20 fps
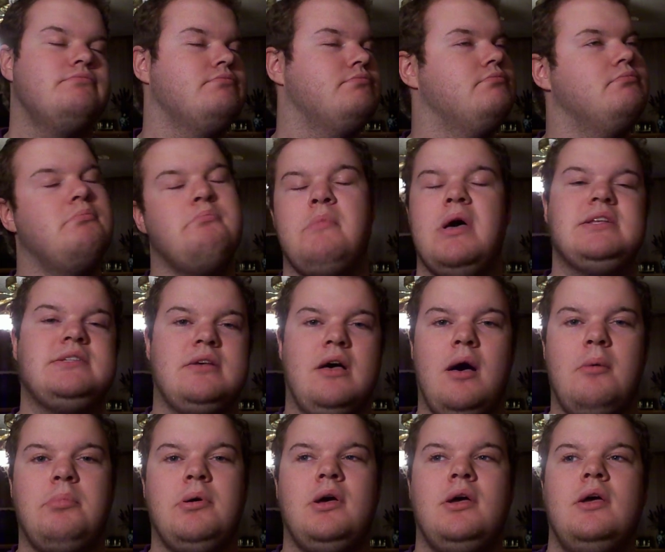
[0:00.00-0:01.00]
mess
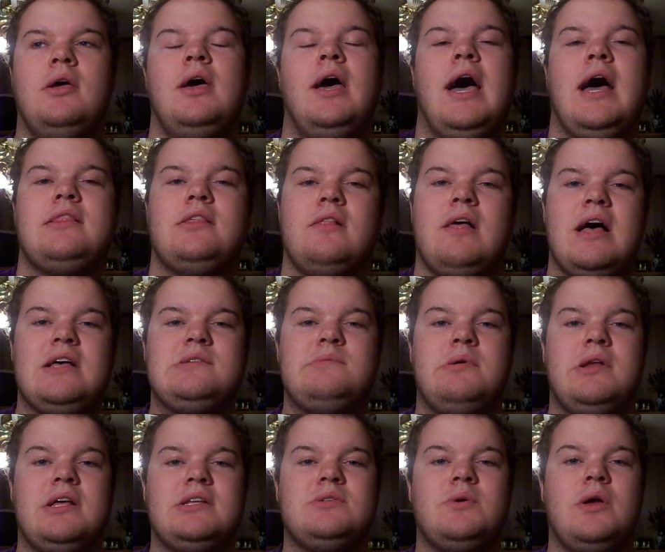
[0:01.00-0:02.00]
up at the last
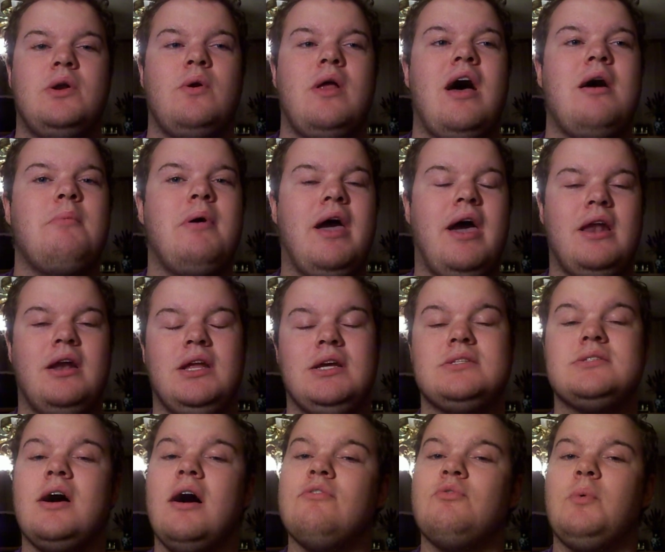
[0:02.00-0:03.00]
minute so I don't have my editing
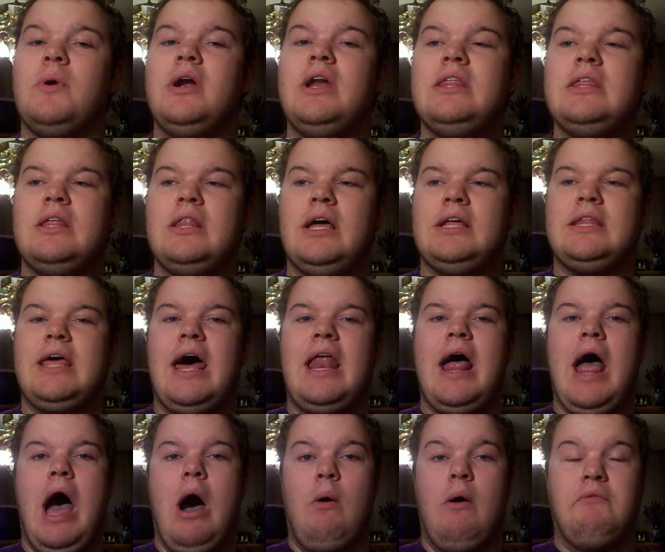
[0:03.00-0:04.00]
software or anything like that.
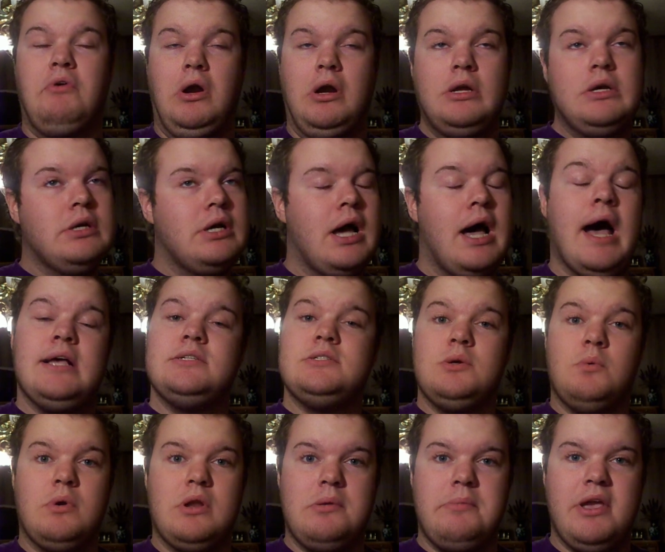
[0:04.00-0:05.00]
However, I
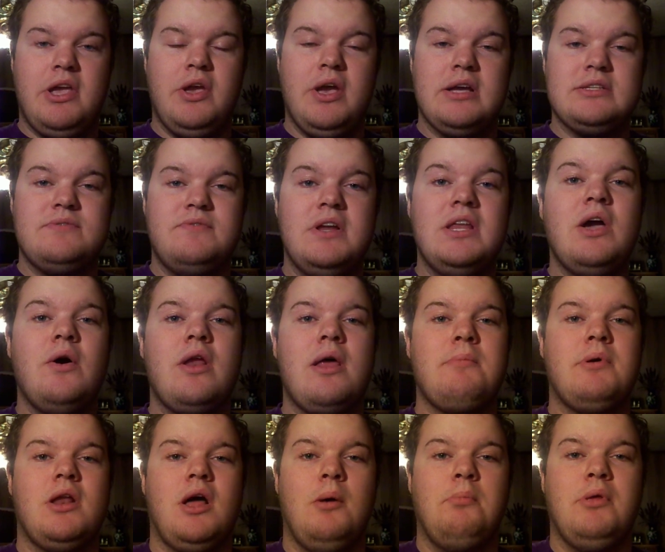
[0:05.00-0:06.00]
still want to make you guys a video and I'm
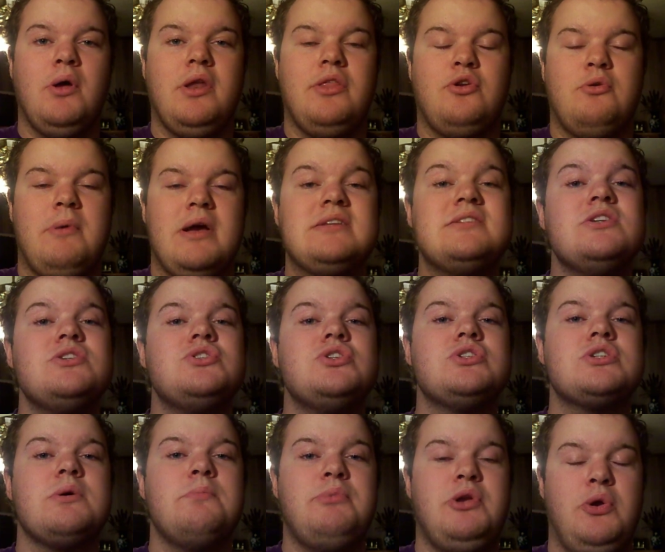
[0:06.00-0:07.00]
going to upload it through my sister's
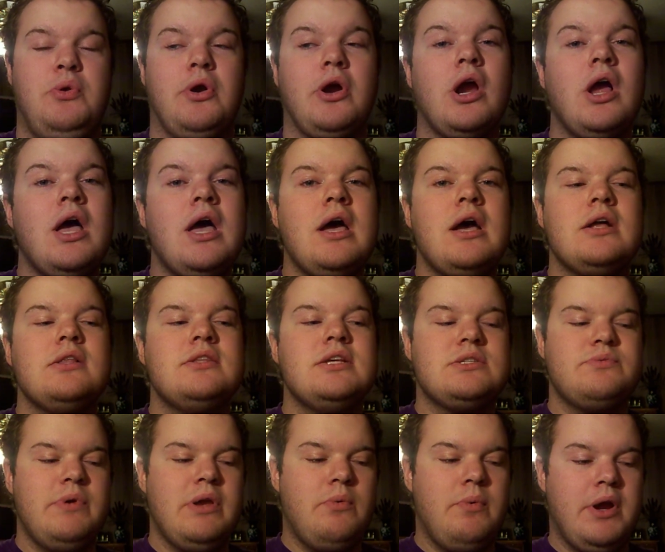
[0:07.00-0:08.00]
computer.
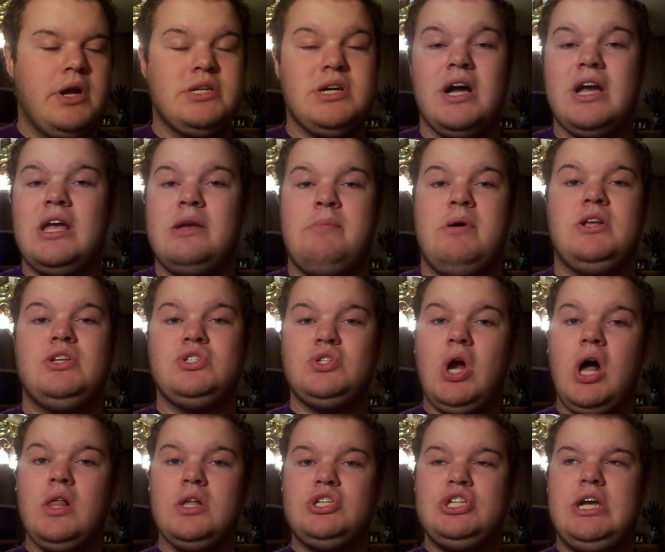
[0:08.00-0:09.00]
This week we are talking about
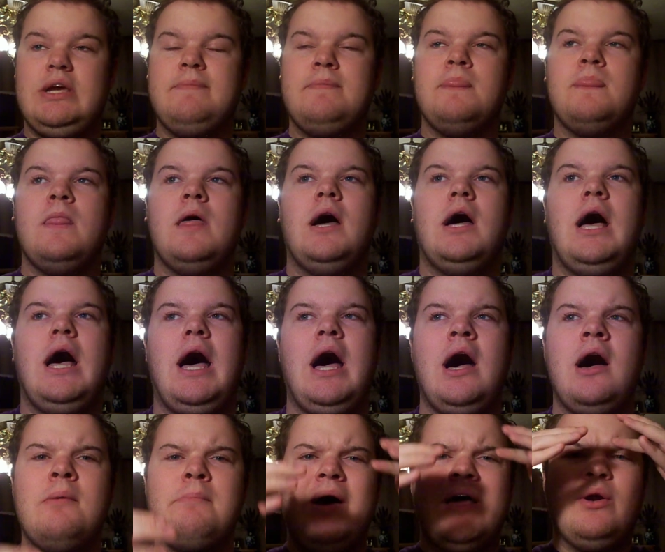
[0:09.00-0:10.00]
astrology.
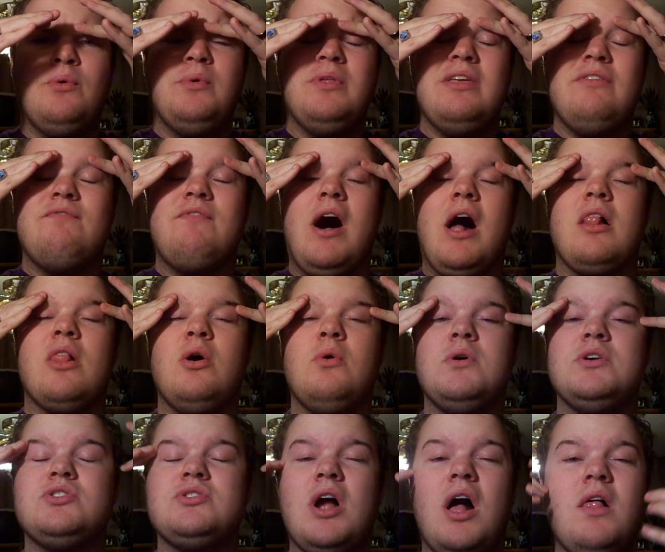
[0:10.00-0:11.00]
Um, I don't really follow
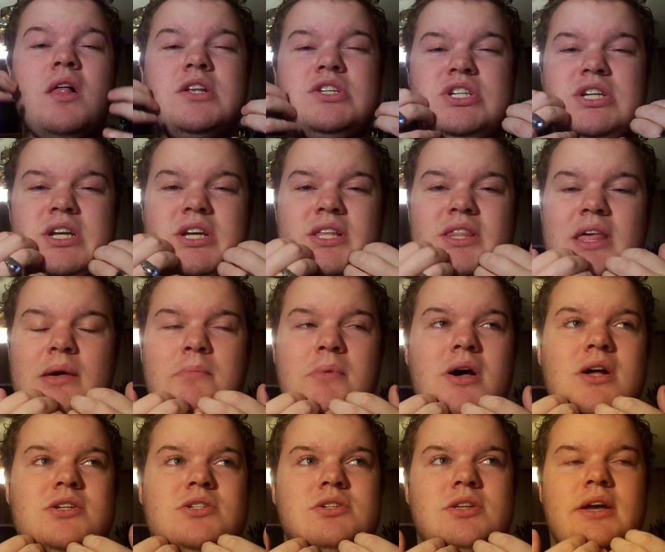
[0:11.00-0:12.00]
astrology that
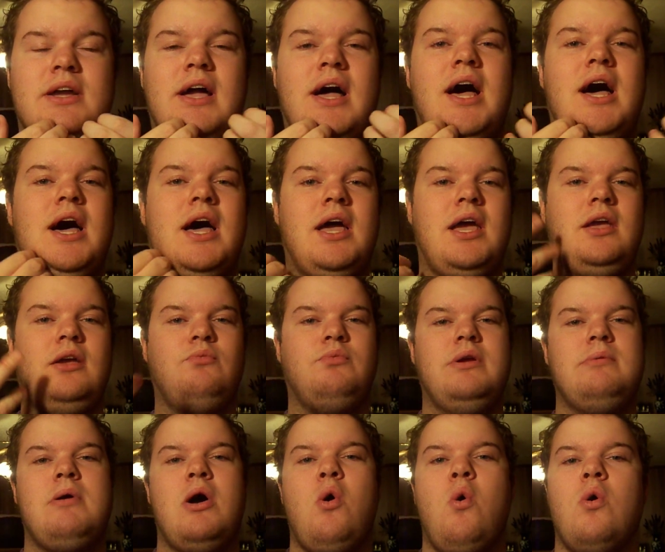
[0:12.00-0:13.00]
much. Like I
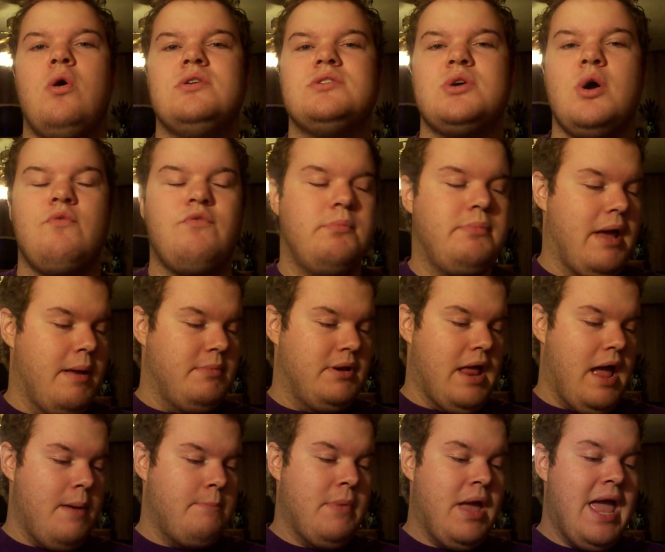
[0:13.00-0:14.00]
read my horoscope from time to
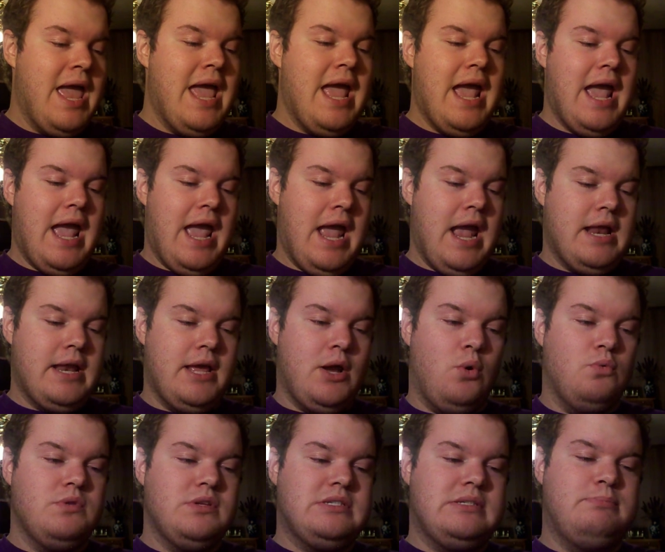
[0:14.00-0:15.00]
time and I
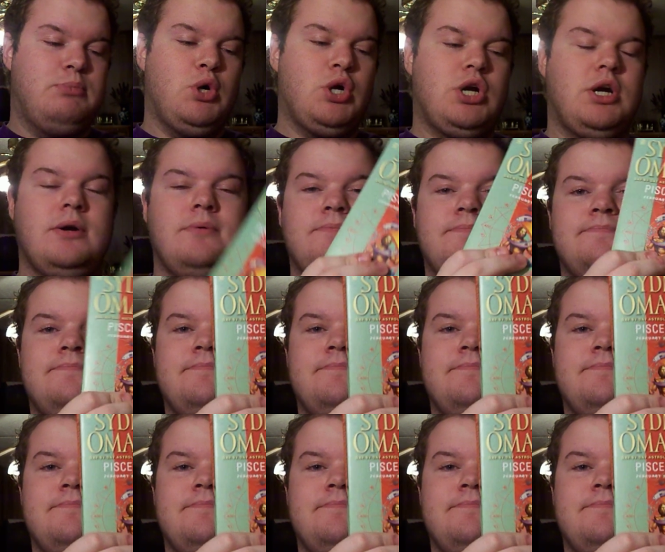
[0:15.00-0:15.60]
own this book